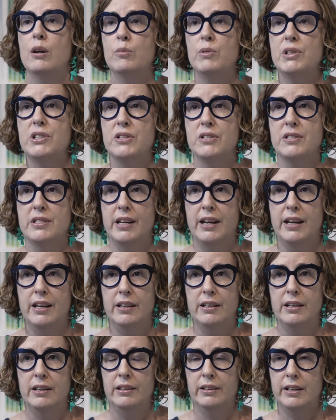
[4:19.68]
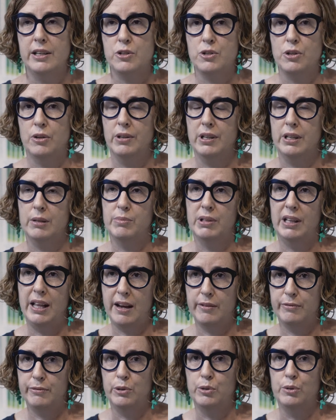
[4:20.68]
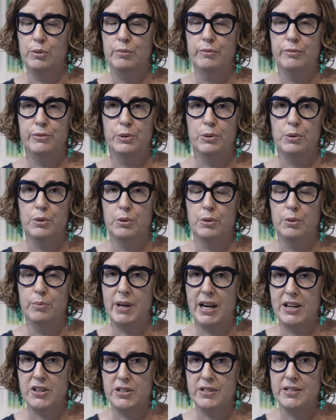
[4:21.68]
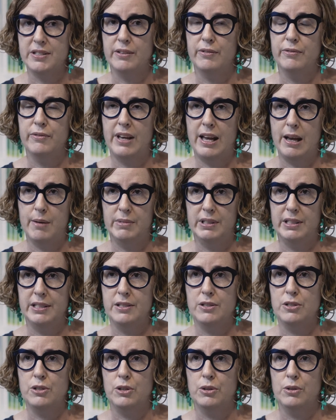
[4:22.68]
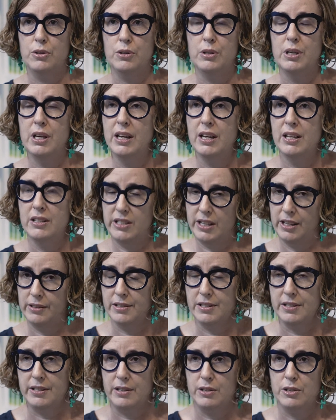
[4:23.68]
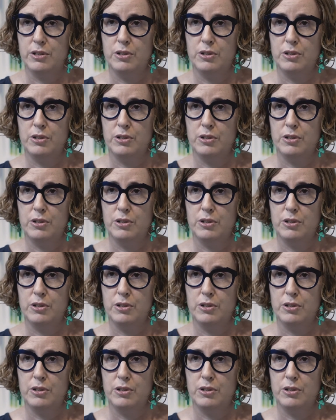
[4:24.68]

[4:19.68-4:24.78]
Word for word: which is a, an electronic platform for patients and families to tell us their